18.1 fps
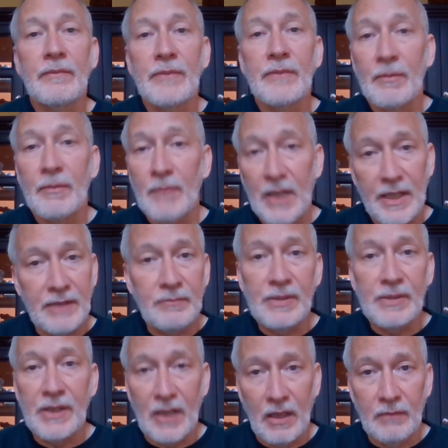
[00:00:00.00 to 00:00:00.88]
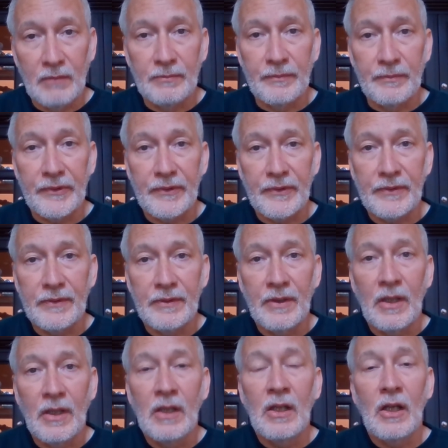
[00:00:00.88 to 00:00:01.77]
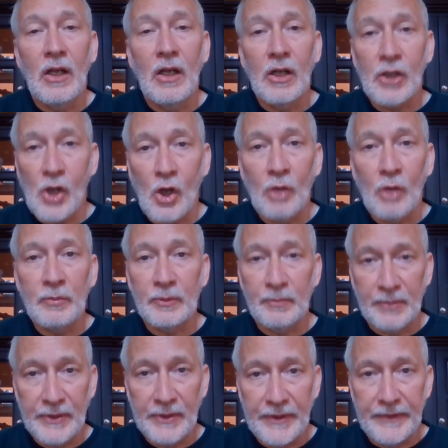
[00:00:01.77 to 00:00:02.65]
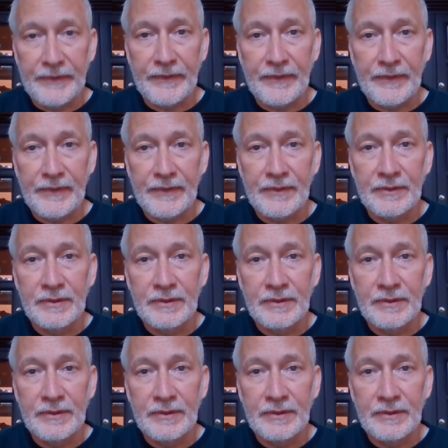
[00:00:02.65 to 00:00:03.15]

the mind becomes a calmer place.